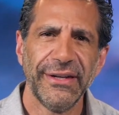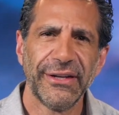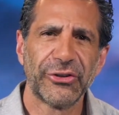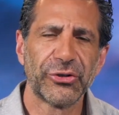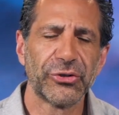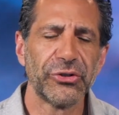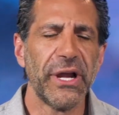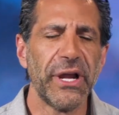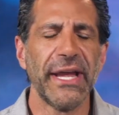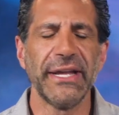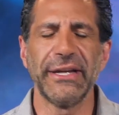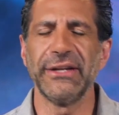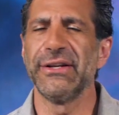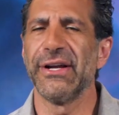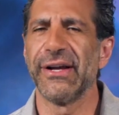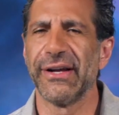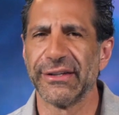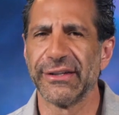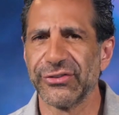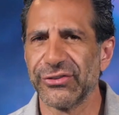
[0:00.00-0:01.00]

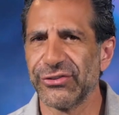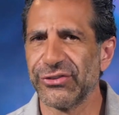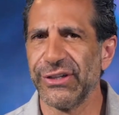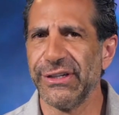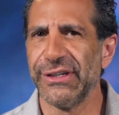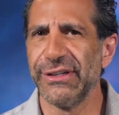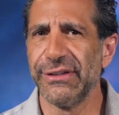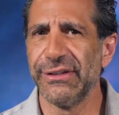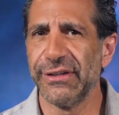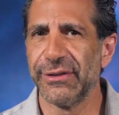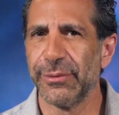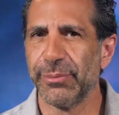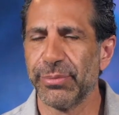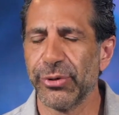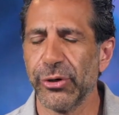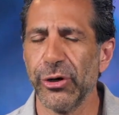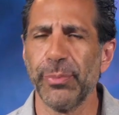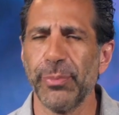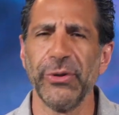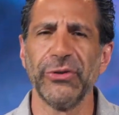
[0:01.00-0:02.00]
created us. He
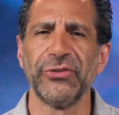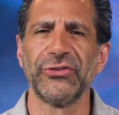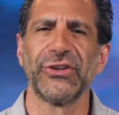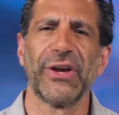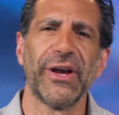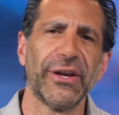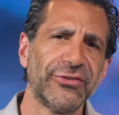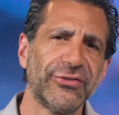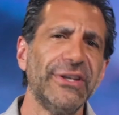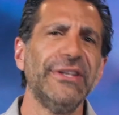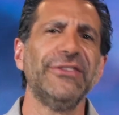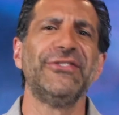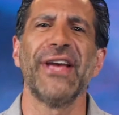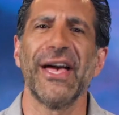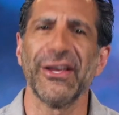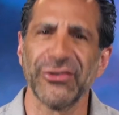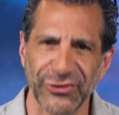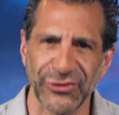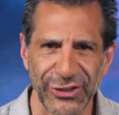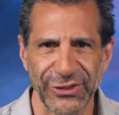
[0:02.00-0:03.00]
purposed us. He
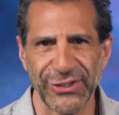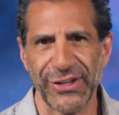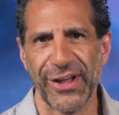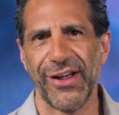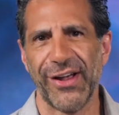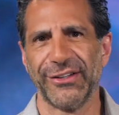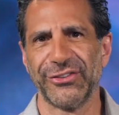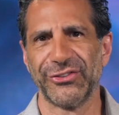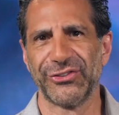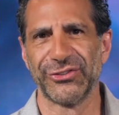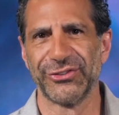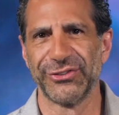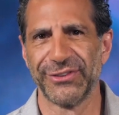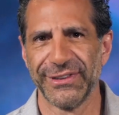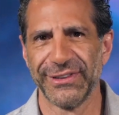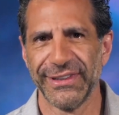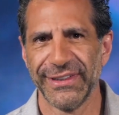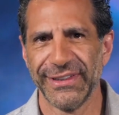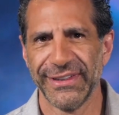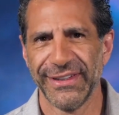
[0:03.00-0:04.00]
destined us.
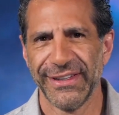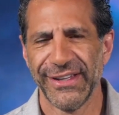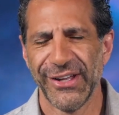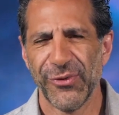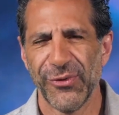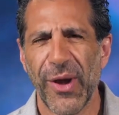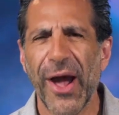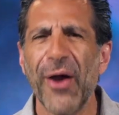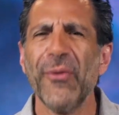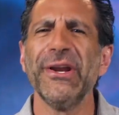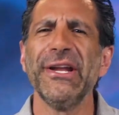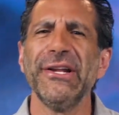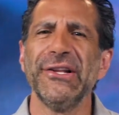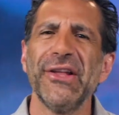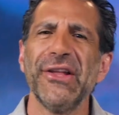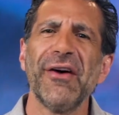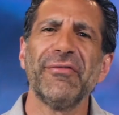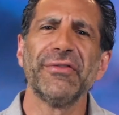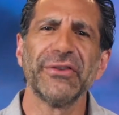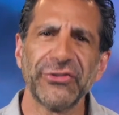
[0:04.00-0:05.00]
Why would he
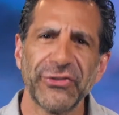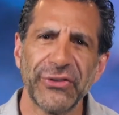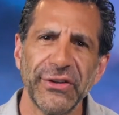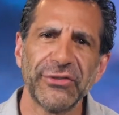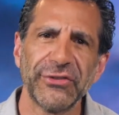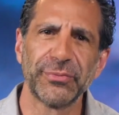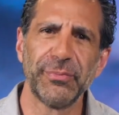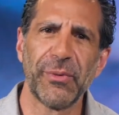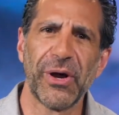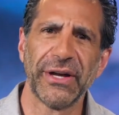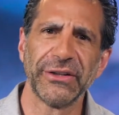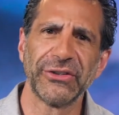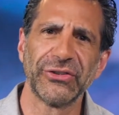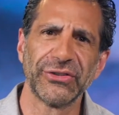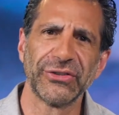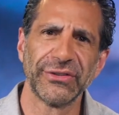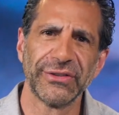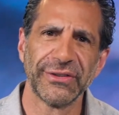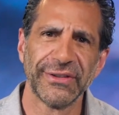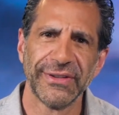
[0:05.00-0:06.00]
love us this
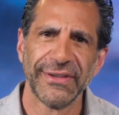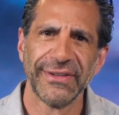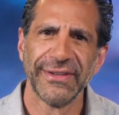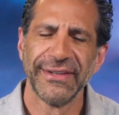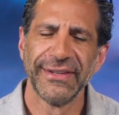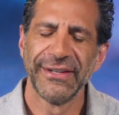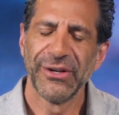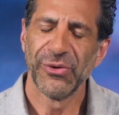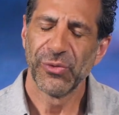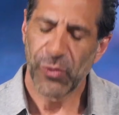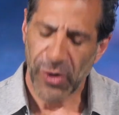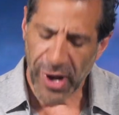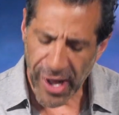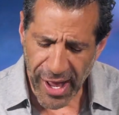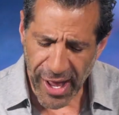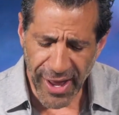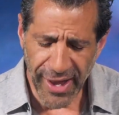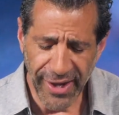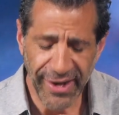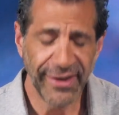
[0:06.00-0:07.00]
much?
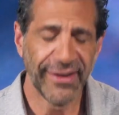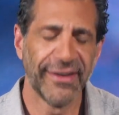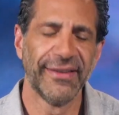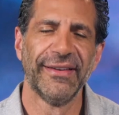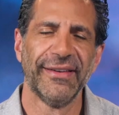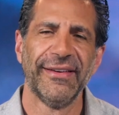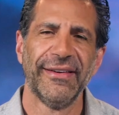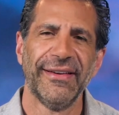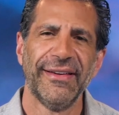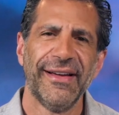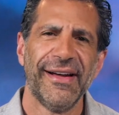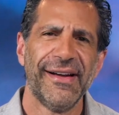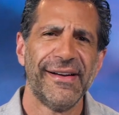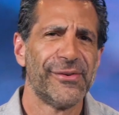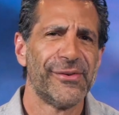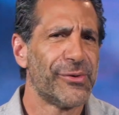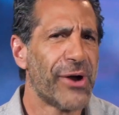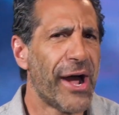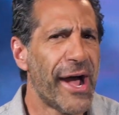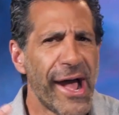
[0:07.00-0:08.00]
Why?
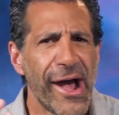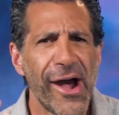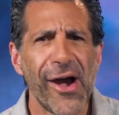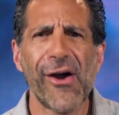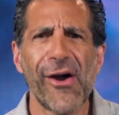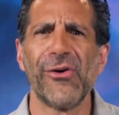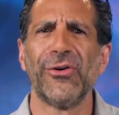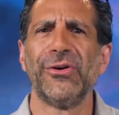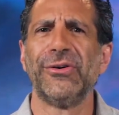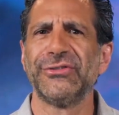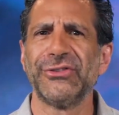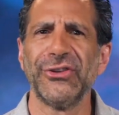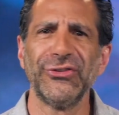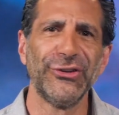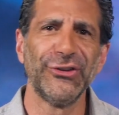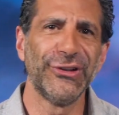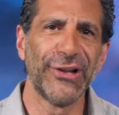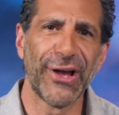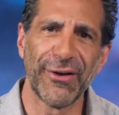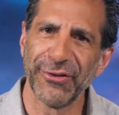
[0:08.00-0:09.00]
How
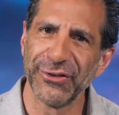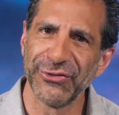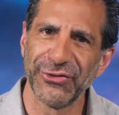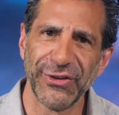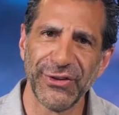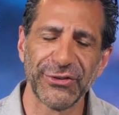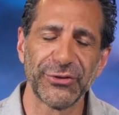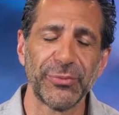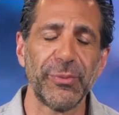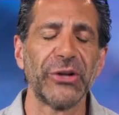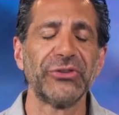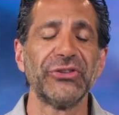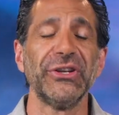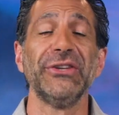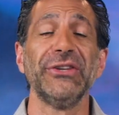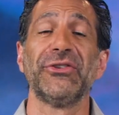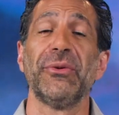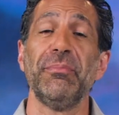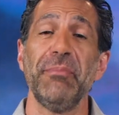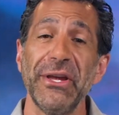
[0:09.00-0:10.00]
does he love us this much?
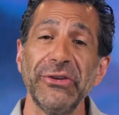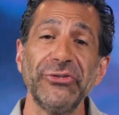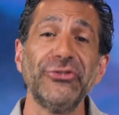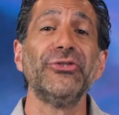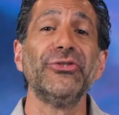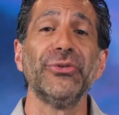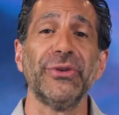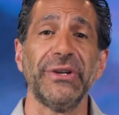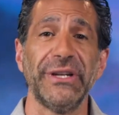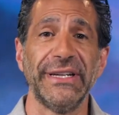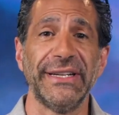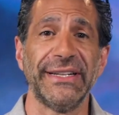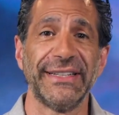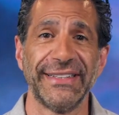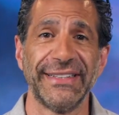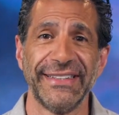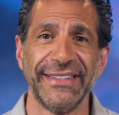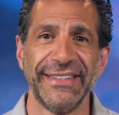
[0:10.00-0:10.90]
It's a mystery,